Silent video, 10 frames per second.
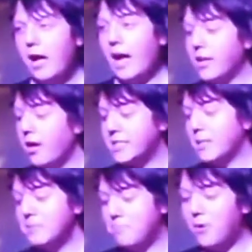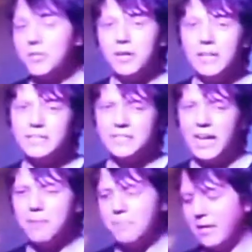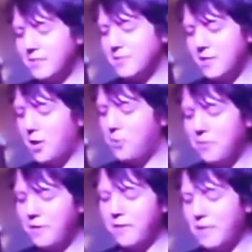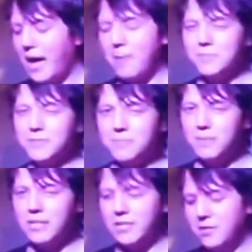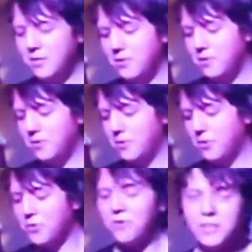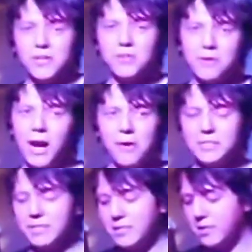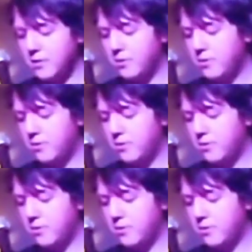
And like James Bond, I escaped that slow thing that happened to me, although I don't know how I did it,